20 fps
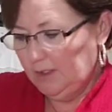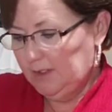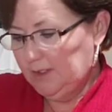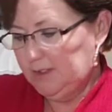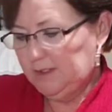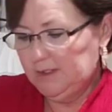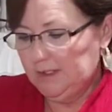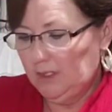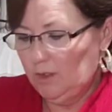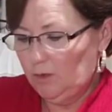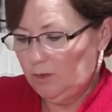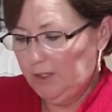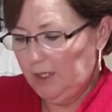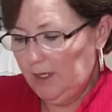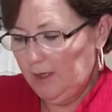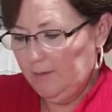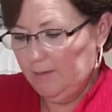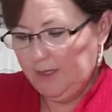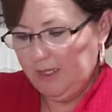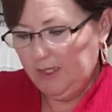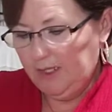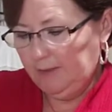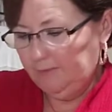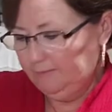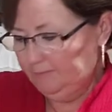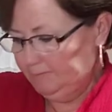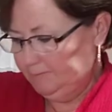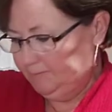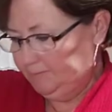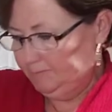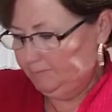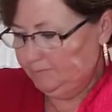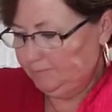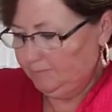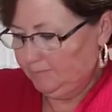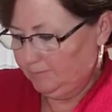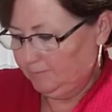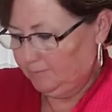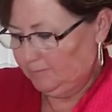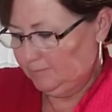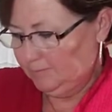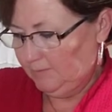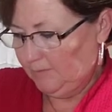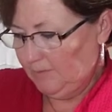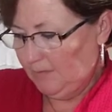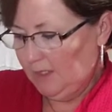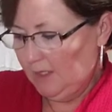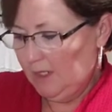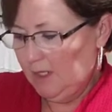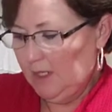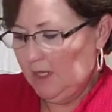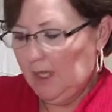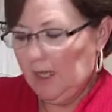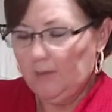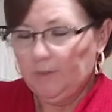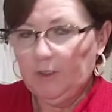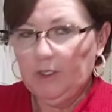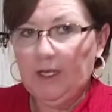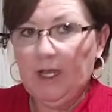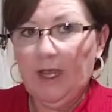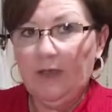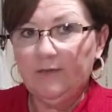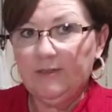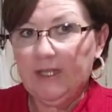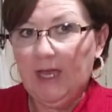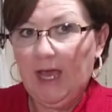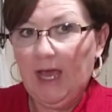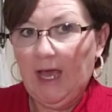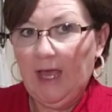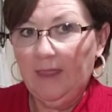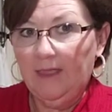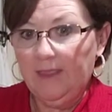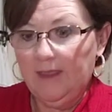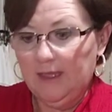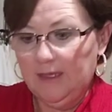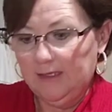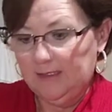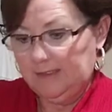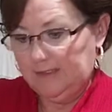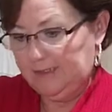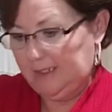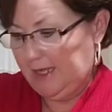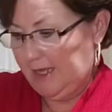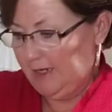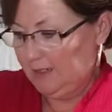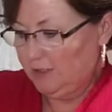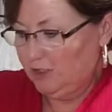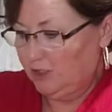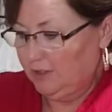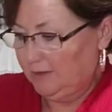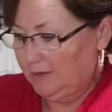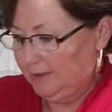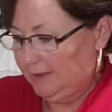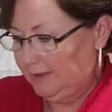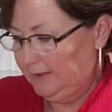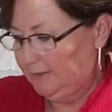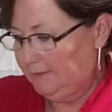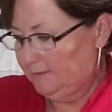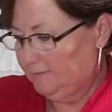It's so yummy. I'm going to have to hide this, actually.